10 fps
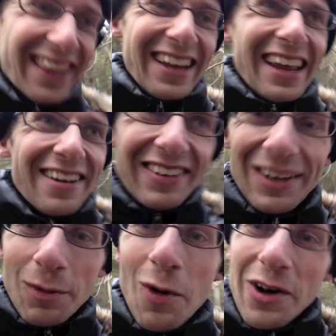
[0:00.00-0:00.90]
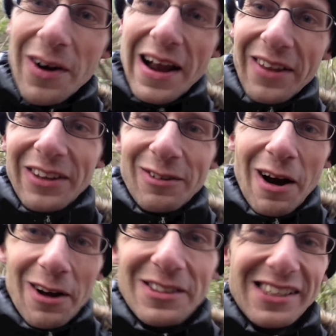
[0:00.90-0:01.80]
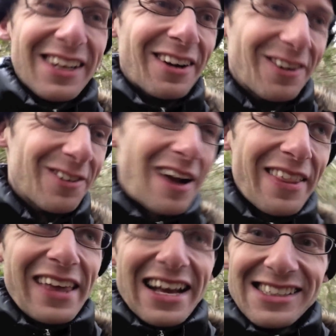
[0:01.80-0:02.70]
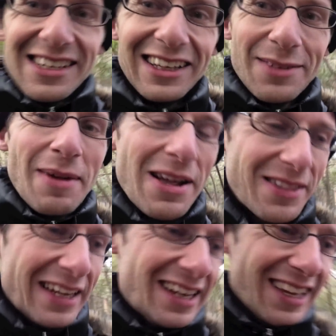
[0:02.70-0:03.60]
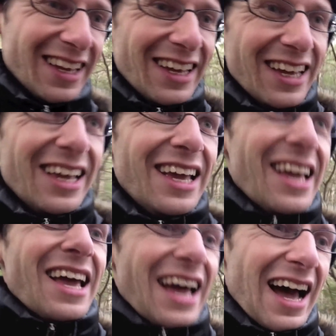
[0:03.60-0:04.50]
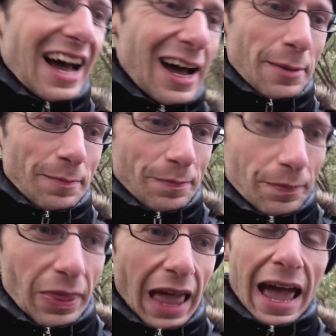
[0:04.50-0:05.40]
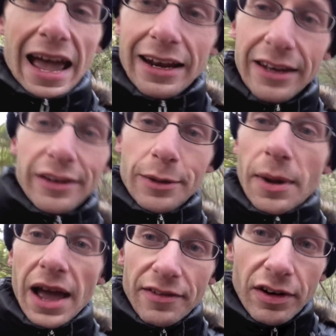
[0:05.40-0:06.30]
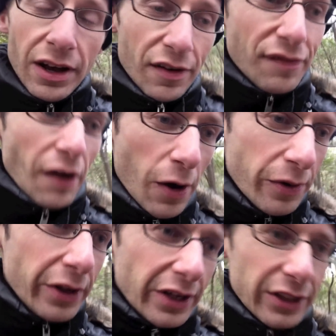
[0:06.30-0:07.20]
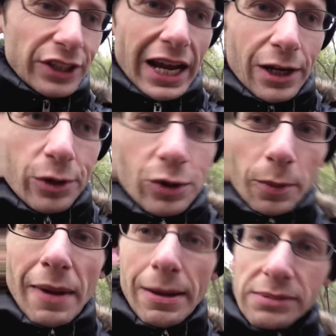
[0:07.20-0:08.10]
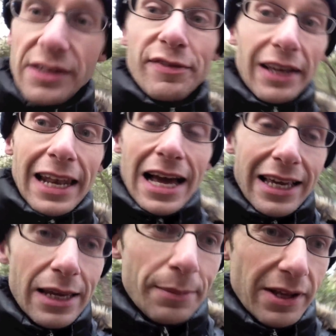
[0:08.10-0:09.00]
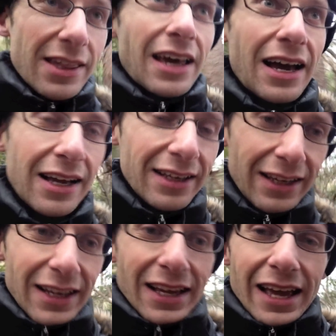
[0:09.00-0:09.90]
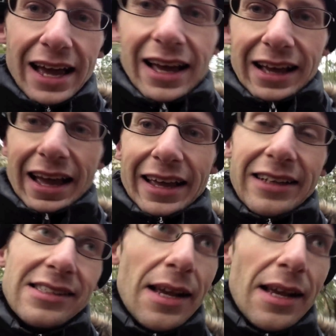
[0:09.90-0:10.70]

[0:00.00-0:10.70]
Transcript: and then you have to walk around the roads or around the outside of the mountain. And you might have a phone. You could check Google Maps if you're lucky, but in